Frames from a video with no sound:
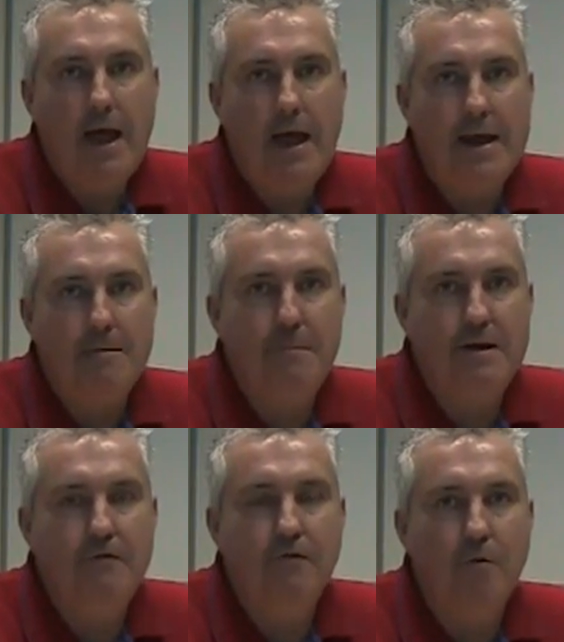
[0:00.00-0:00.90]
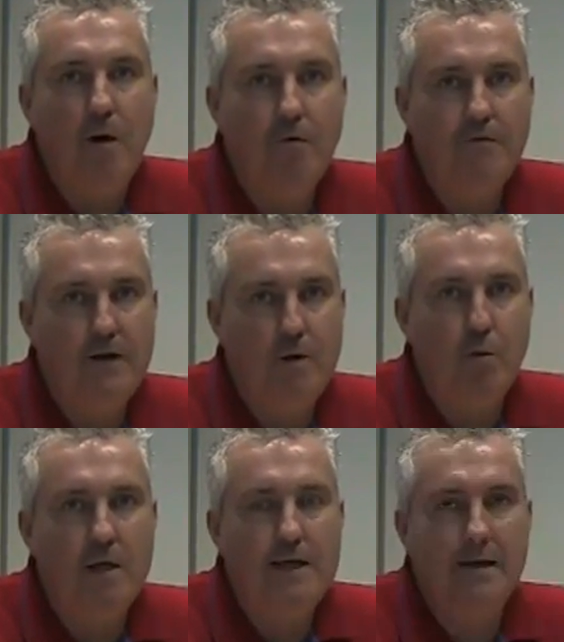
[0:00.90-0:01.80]
a bit of form. Hopefully
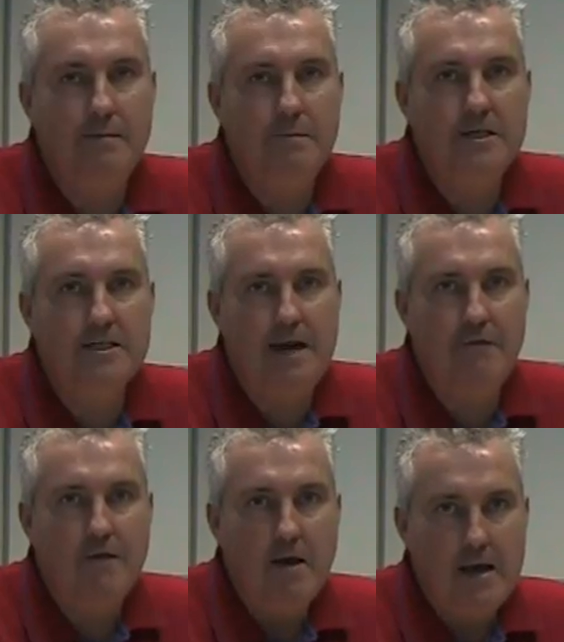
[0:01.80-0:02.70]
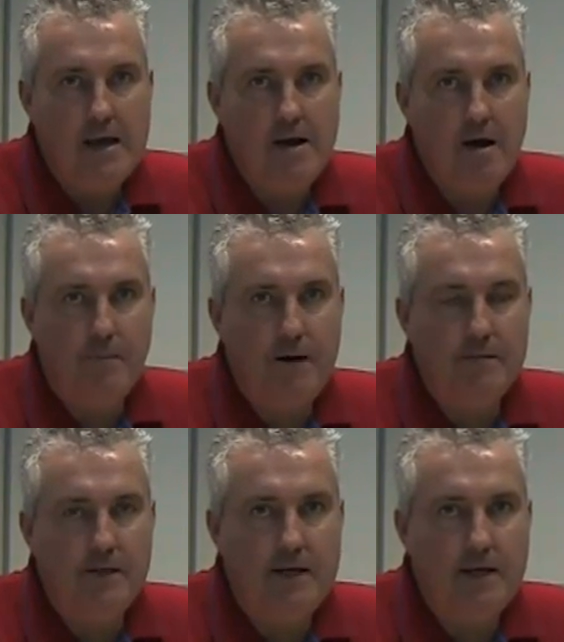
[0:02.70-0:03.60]
we can be safe in our
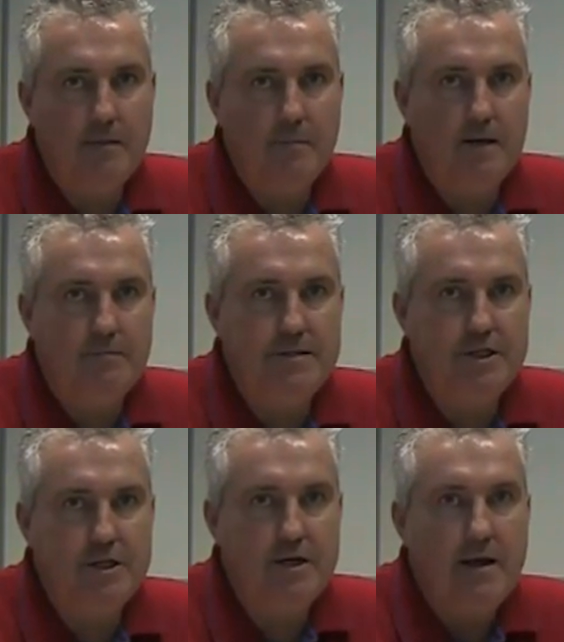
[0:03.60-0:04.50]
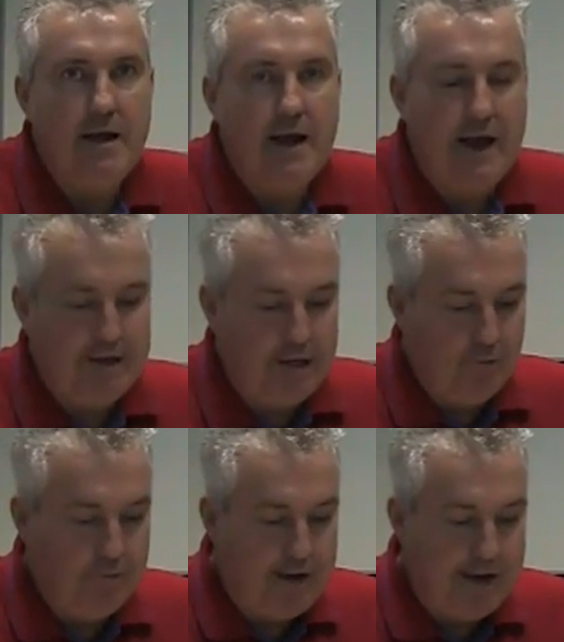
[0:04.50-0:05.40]
Premier League position. I think it
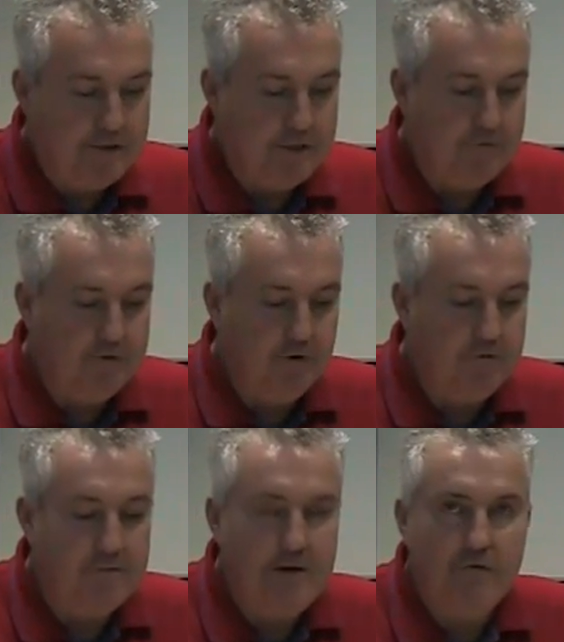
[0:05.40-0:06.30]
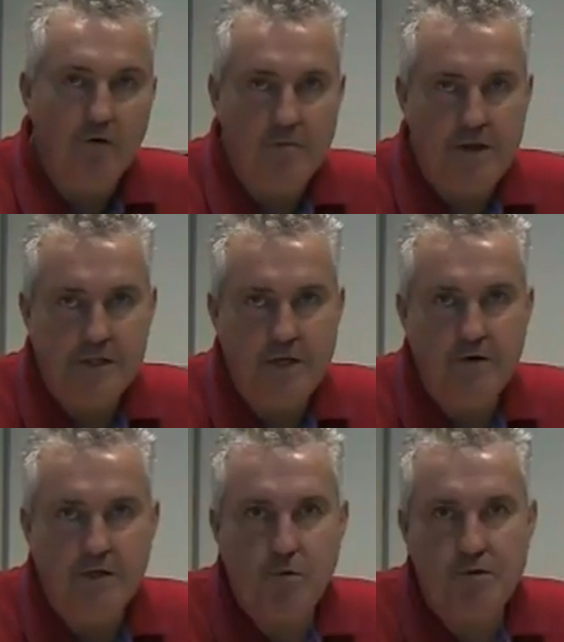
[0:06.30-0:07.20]
would be Everton and Fulham for me. Fulham
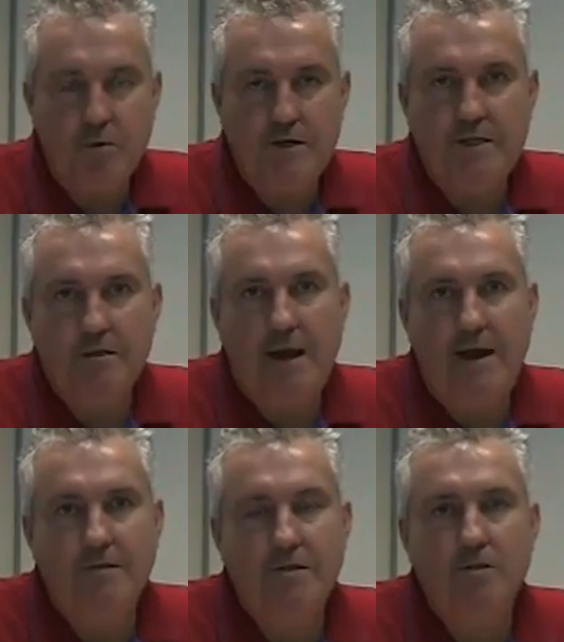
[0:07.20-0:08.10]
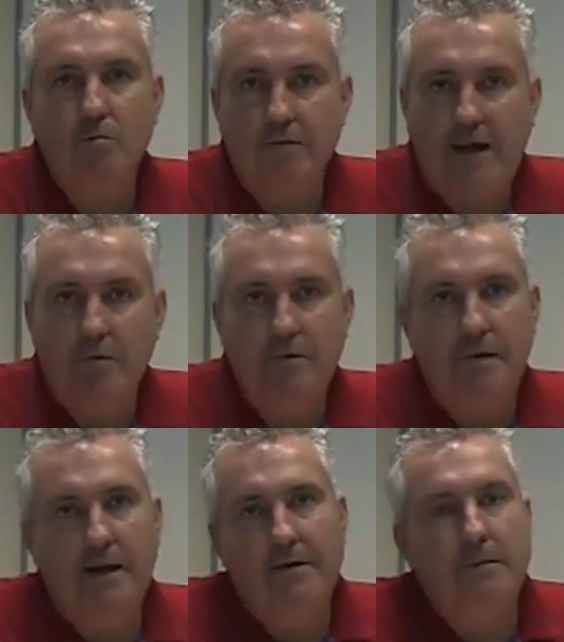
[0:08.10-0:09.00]
33-1, 20-1. That would
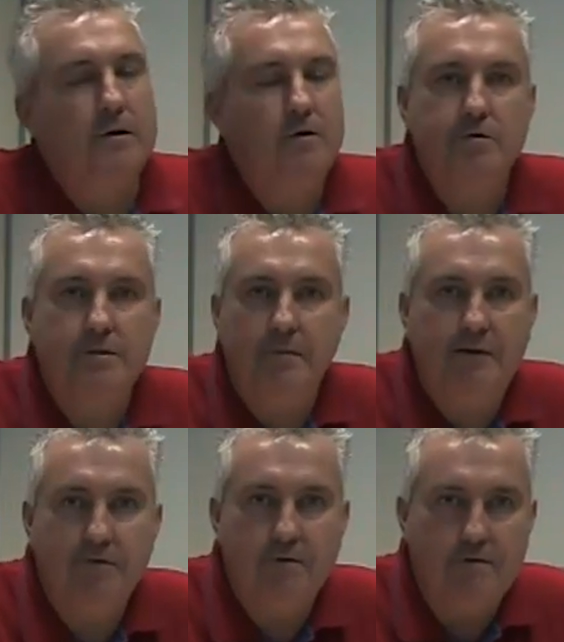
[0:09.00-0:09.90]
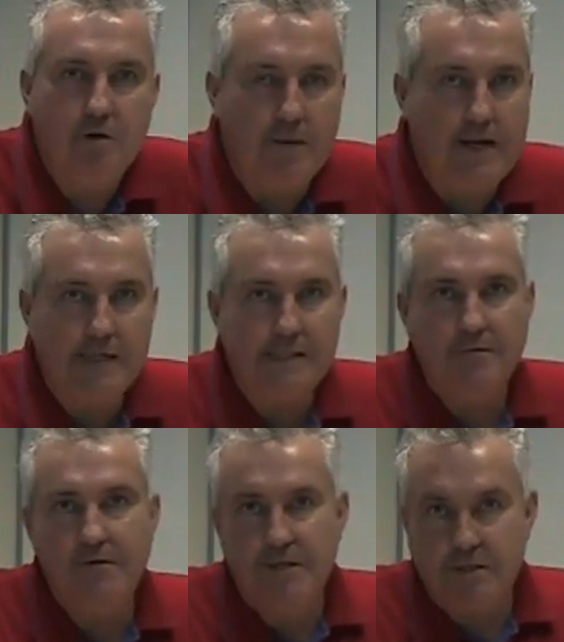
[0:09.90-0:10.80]
be it. But of course the big four have dominated
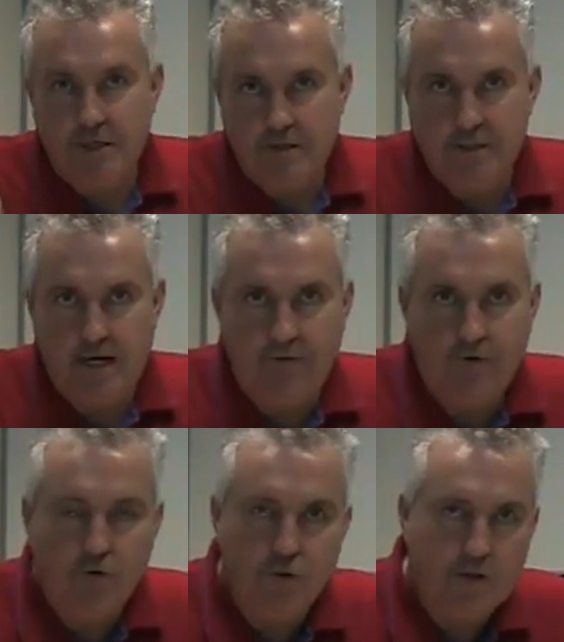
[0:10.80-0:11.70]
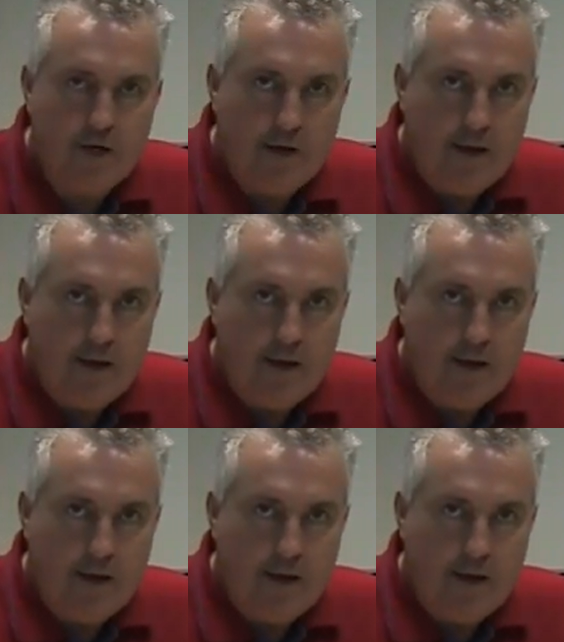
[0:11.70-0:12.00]
in recent years, save of course